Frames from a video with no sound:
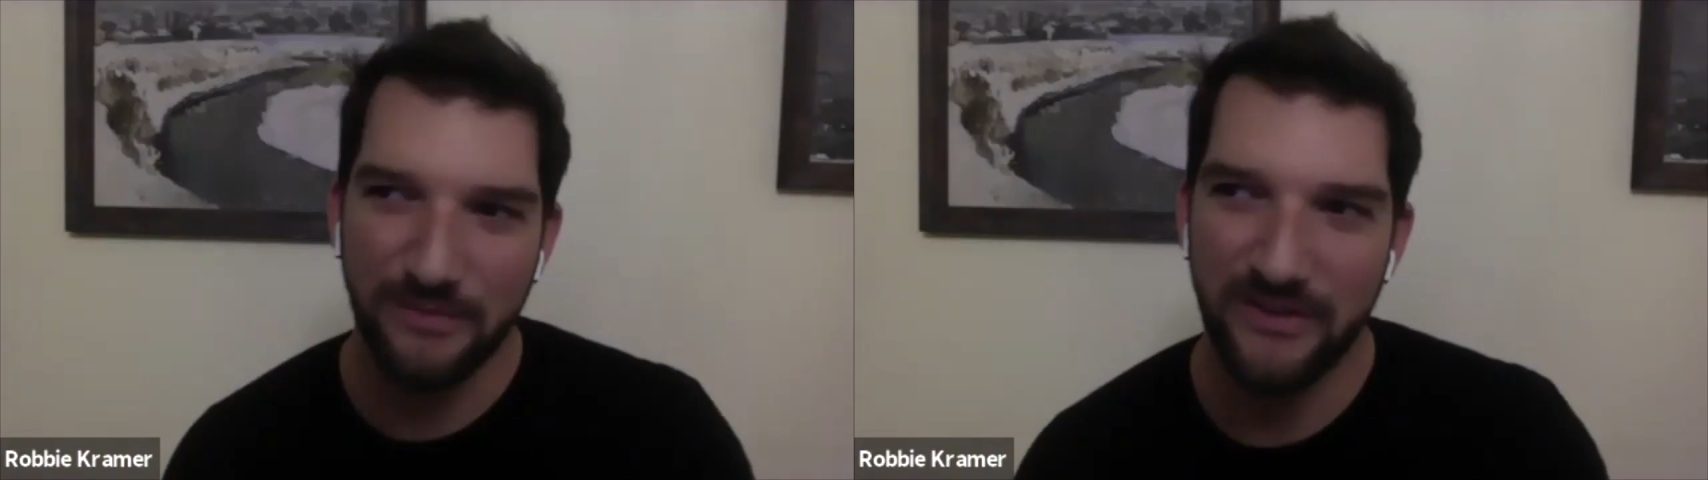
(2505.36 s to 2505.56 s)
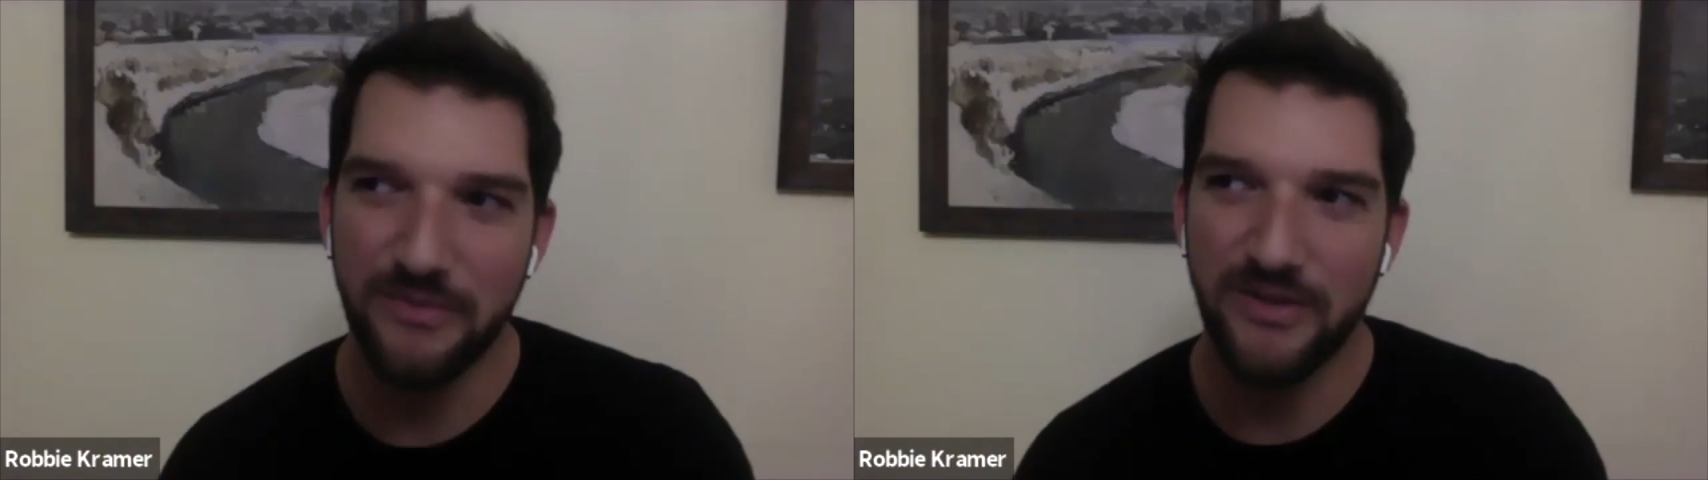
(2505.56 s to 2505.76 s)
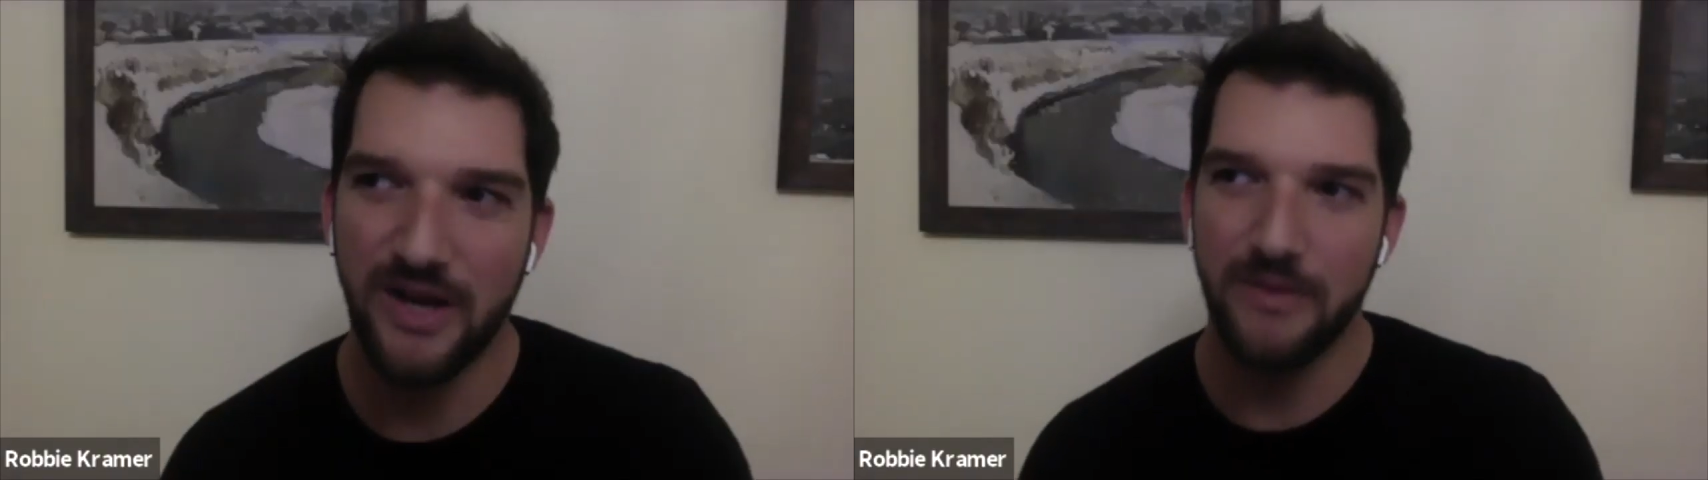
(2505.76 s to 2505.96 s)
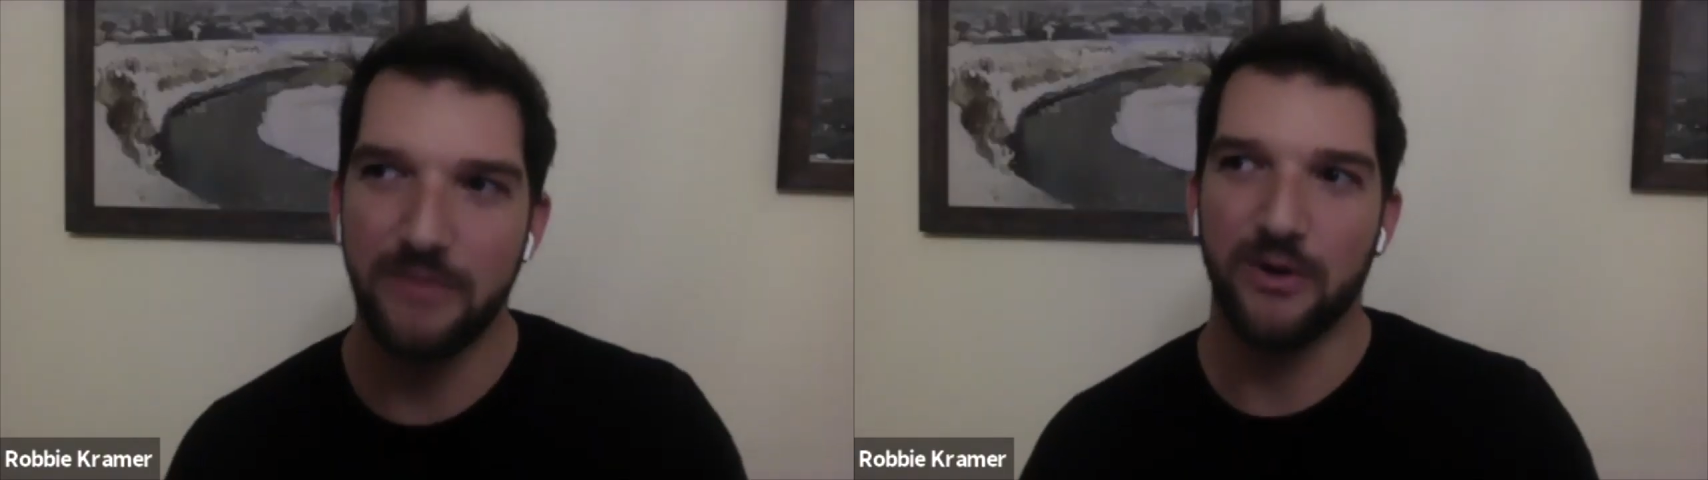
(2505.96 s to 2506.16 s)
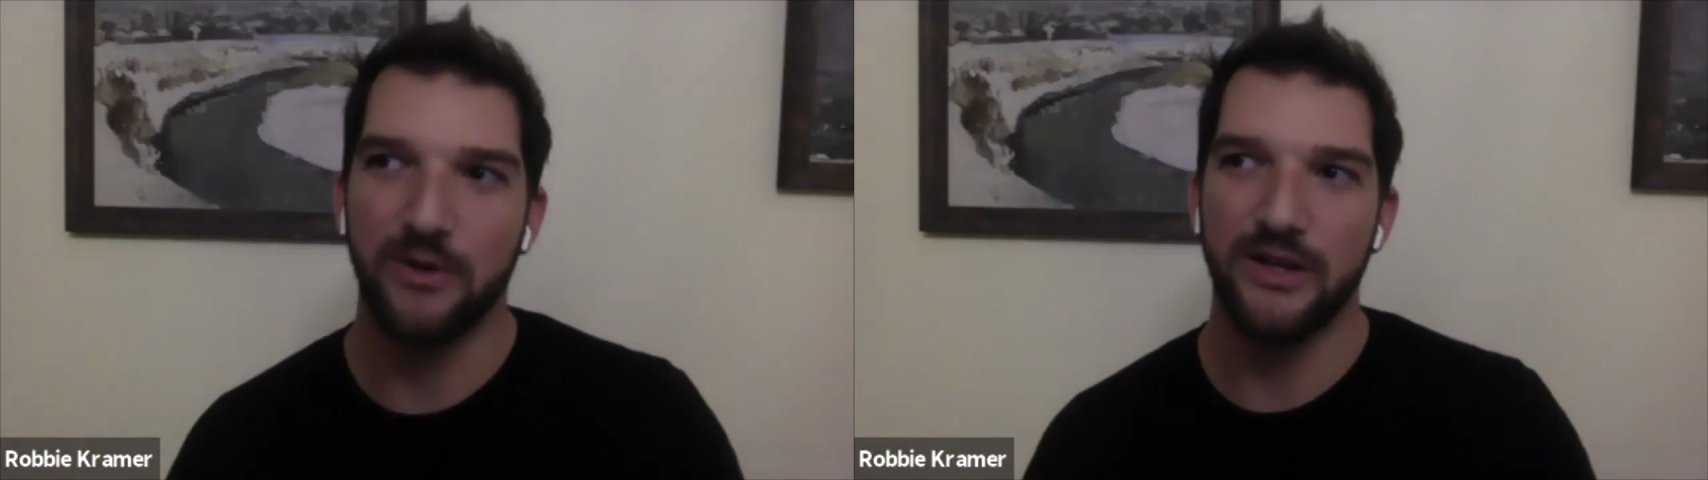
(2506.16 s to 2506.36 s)
some time in
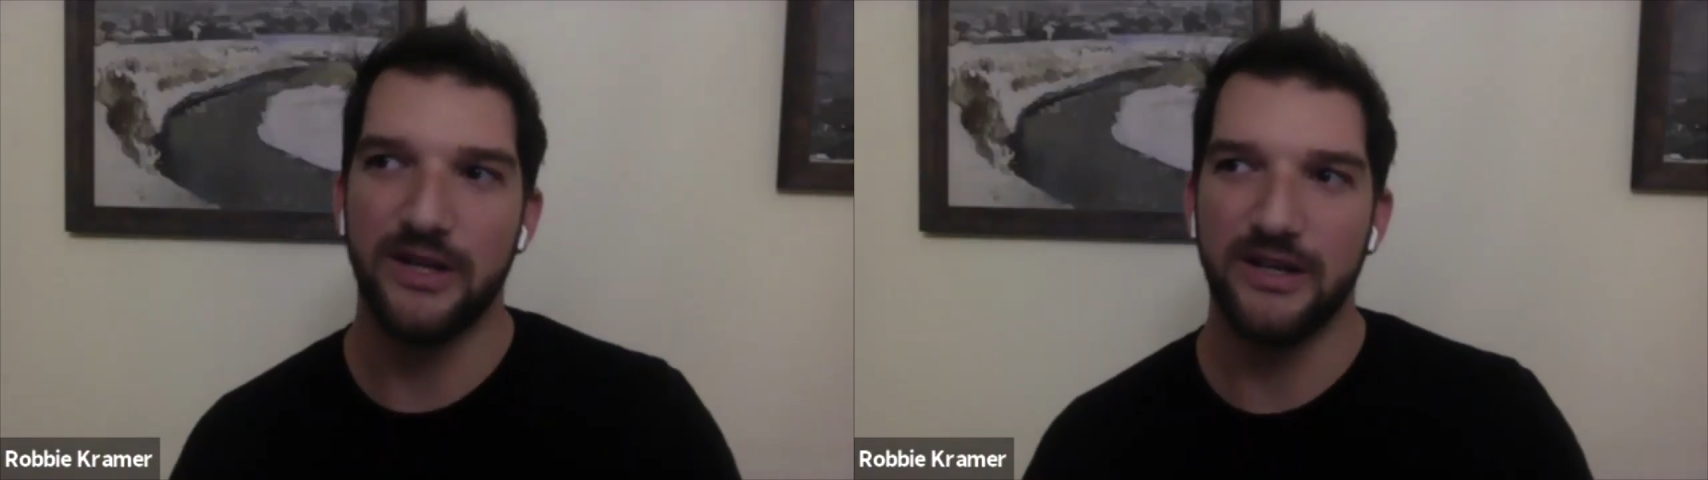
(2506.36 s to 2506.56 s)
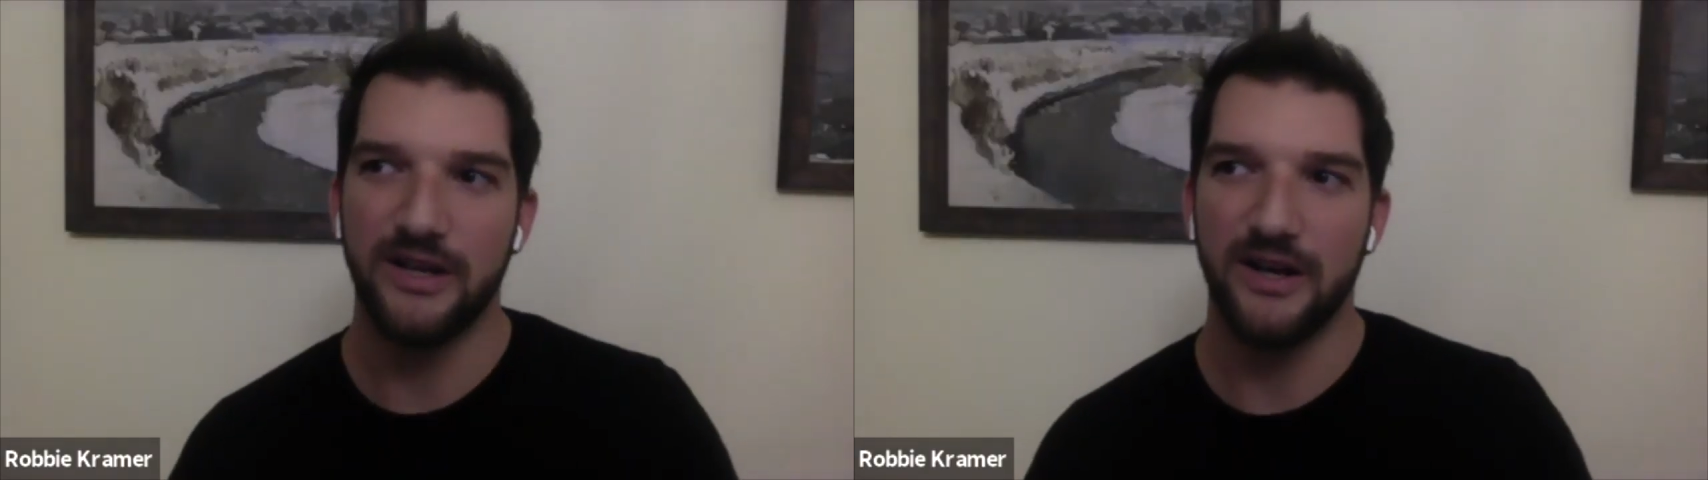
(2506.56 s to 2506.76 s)
Poland.